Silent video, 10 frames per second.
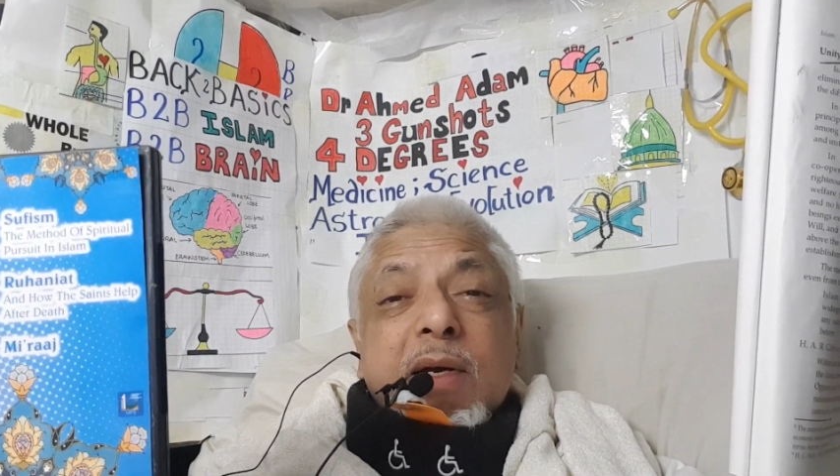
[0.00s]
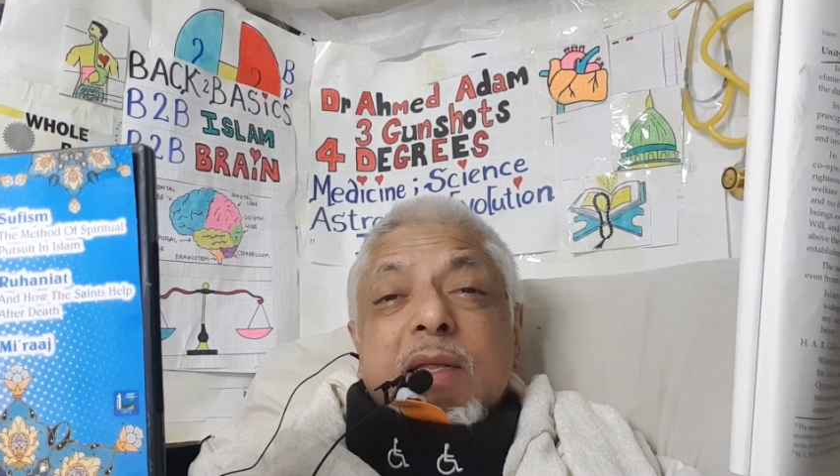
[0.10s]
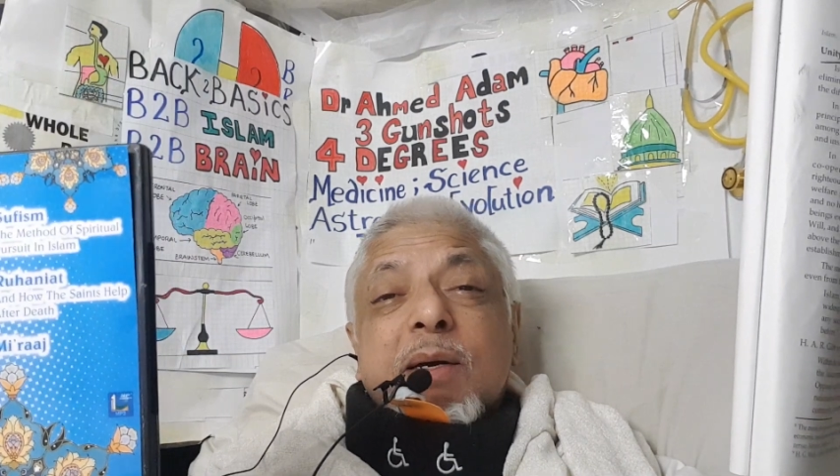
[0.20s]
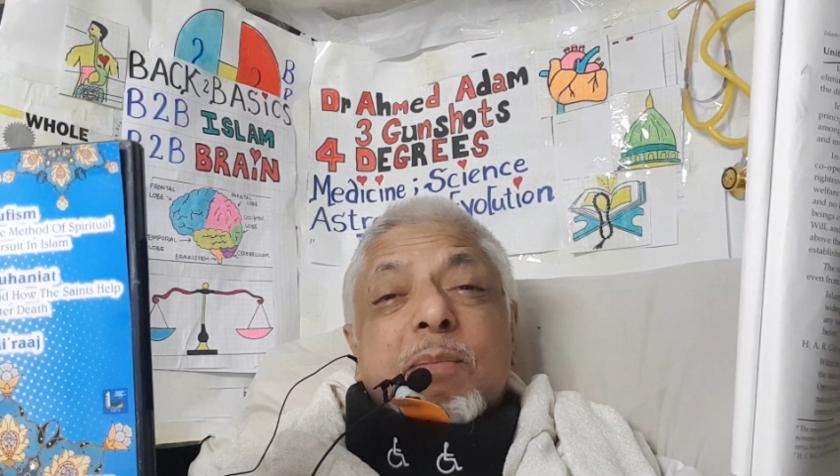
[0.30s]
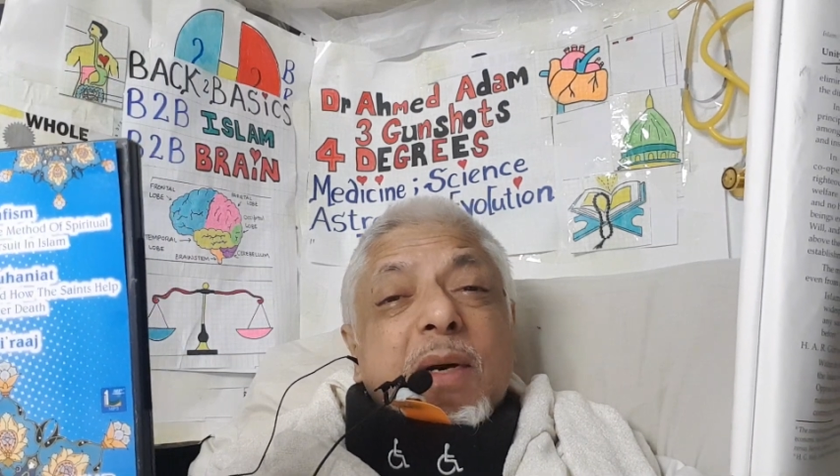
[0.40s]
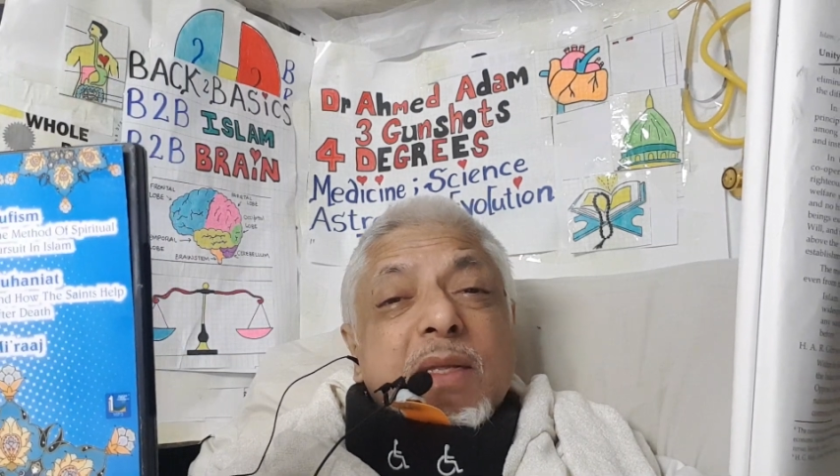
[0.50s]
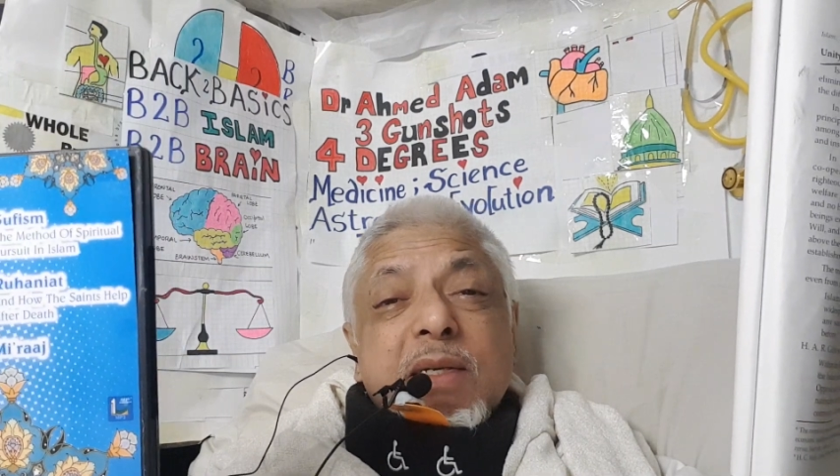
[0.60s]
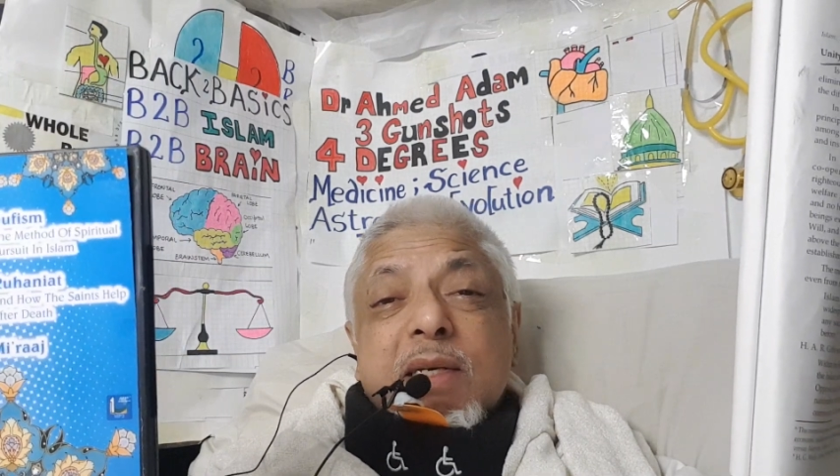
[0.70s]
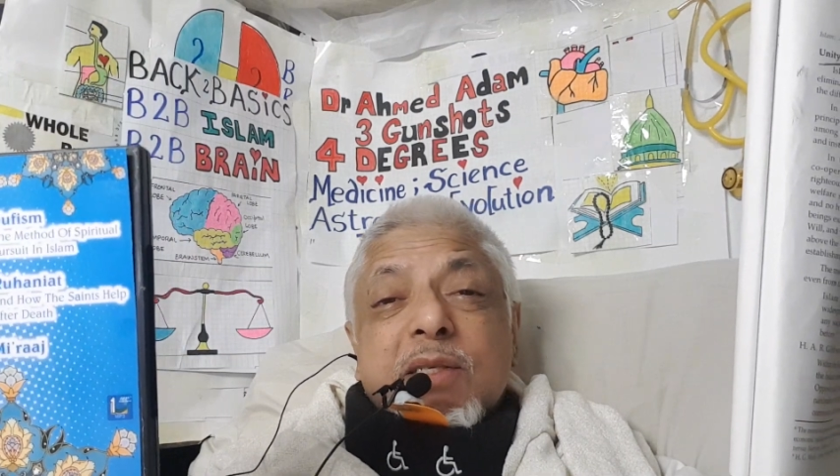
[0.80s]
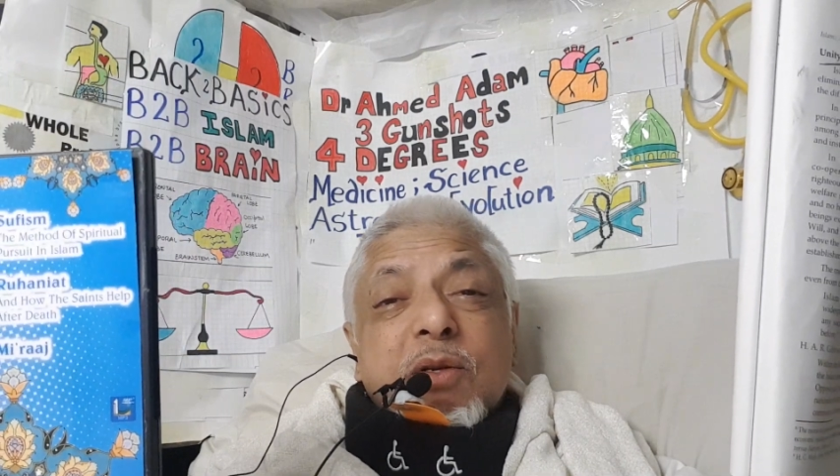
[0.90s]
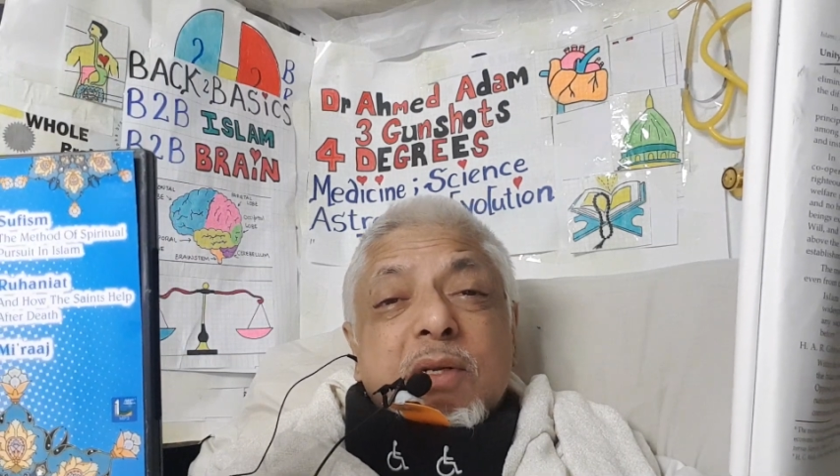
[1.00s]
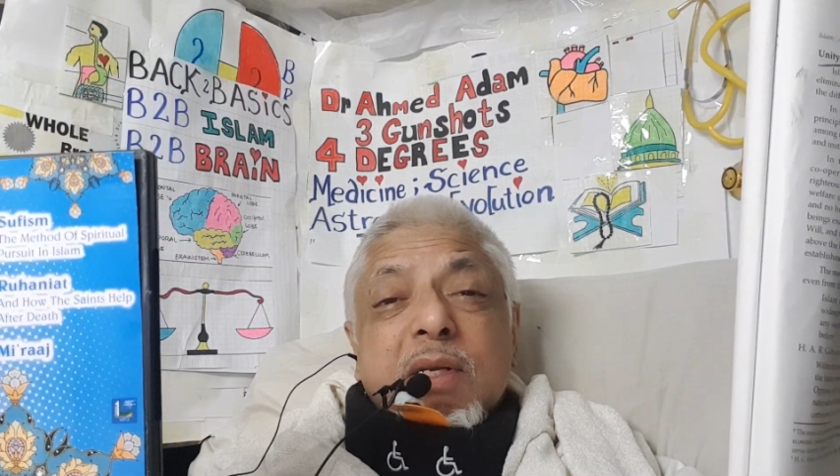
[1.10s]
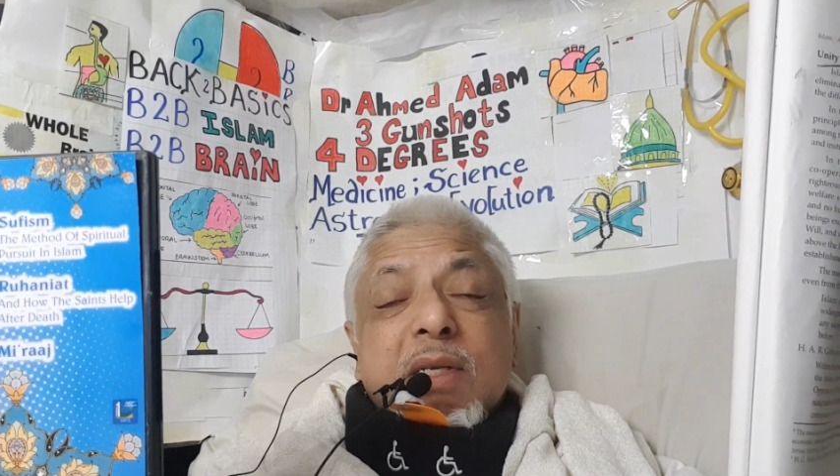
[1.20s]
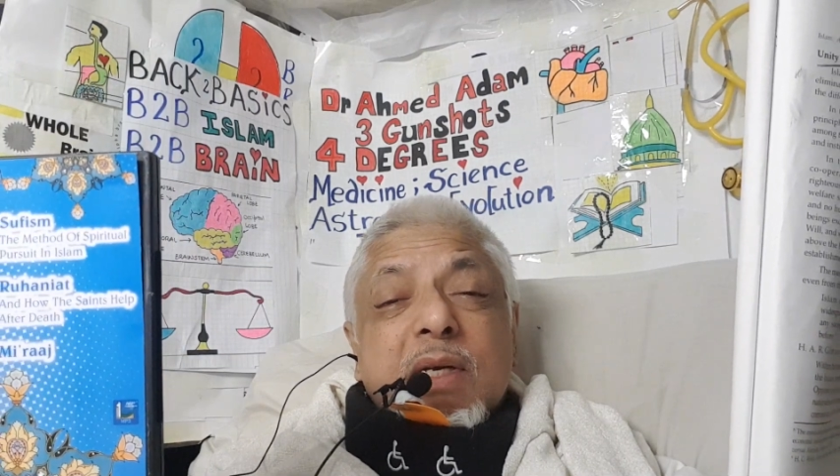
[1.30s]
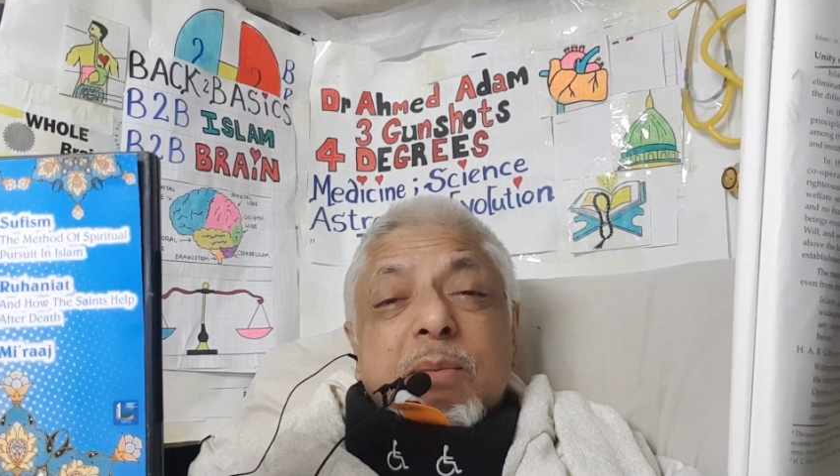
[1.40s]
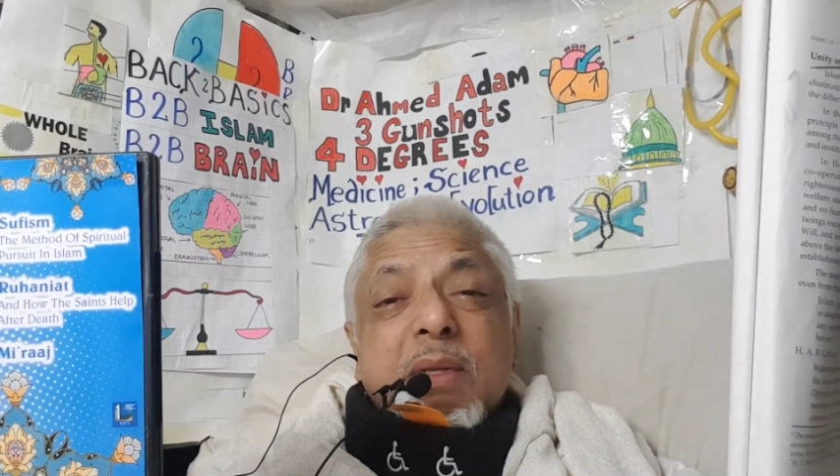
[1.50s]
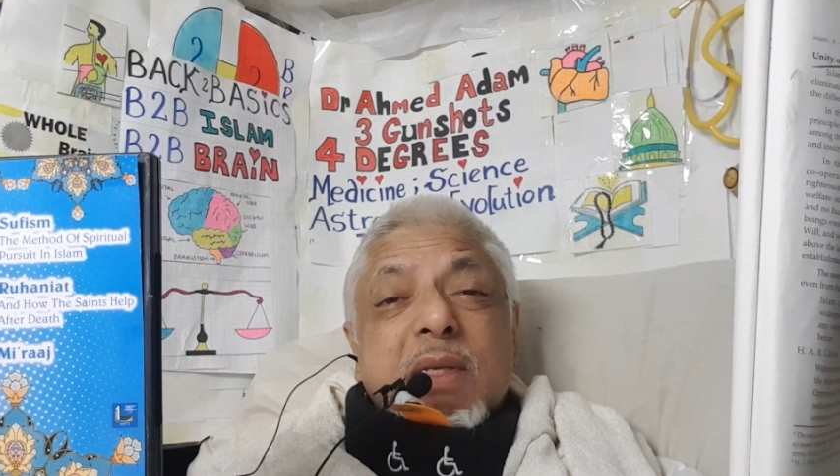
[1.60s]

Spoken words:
the mother does not determine